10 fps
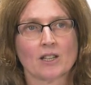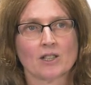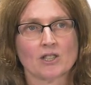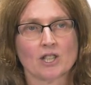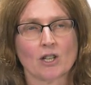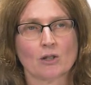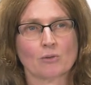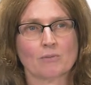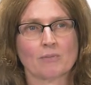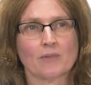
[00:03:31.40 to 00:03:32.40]

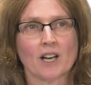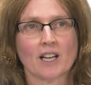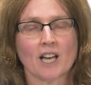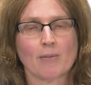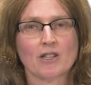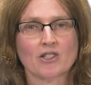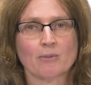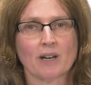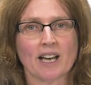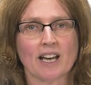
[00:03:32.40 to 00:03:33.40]
So, I come into
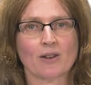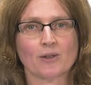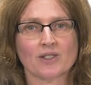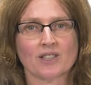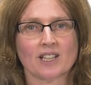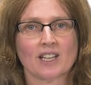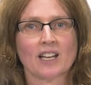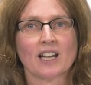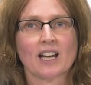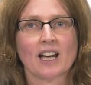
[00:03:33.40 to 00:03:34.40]
my house
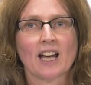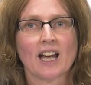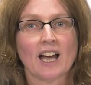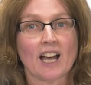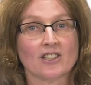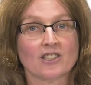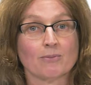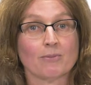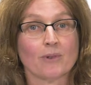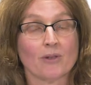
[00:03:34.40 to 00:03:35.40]
and
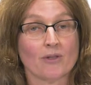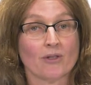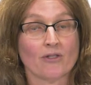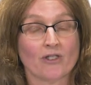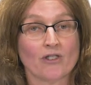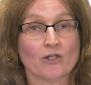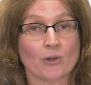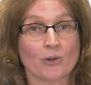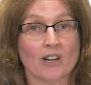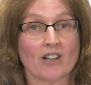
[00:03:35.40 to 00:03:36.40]
the front
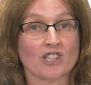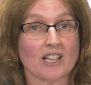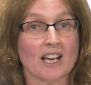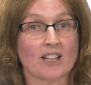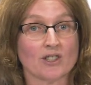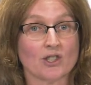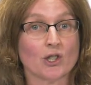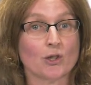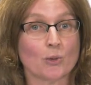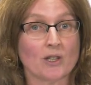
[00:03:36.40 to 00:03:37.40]
door actually has
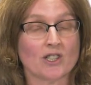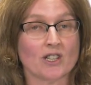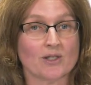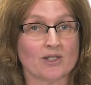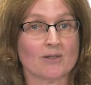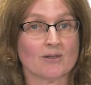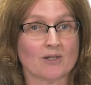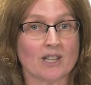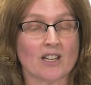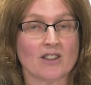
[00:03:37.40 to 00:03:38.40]
two windows
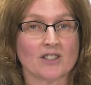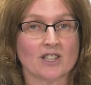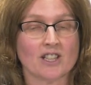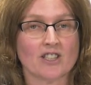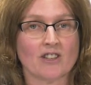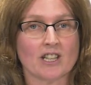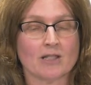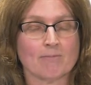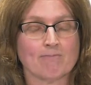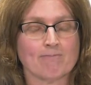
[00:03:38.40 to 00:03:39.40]
either side of
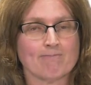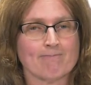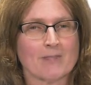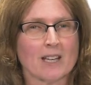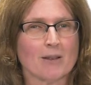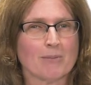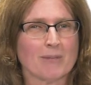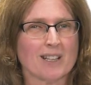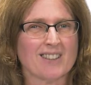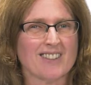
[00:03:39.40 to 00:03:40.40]
it,
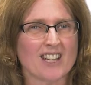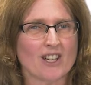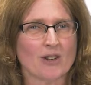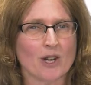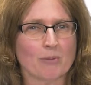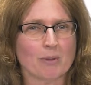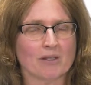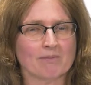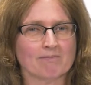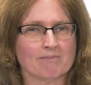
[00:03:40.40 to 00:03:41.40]
but uh, they don't
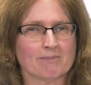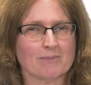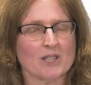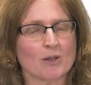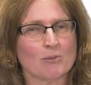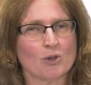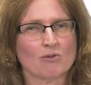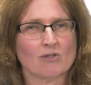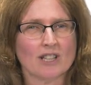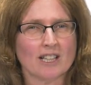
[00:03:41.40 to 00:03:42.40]
open. So I'm
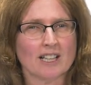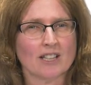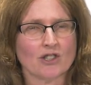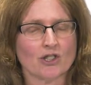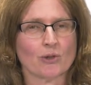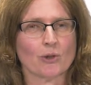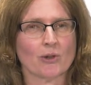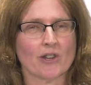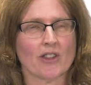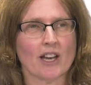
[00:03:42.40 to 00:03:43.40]
not really
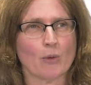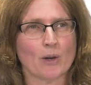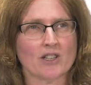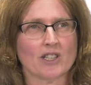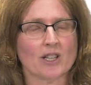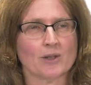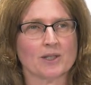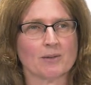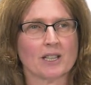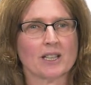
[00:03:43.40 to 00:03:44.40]
sure that they're
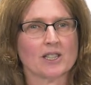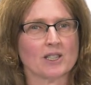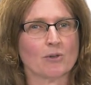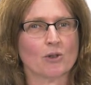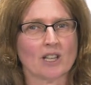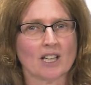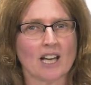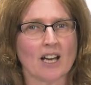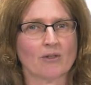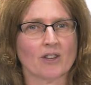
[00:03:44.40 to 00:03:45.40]
windows, so I'm not going to
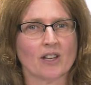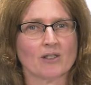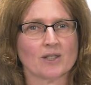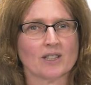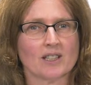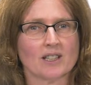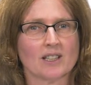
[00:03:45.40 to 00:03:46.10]
count those.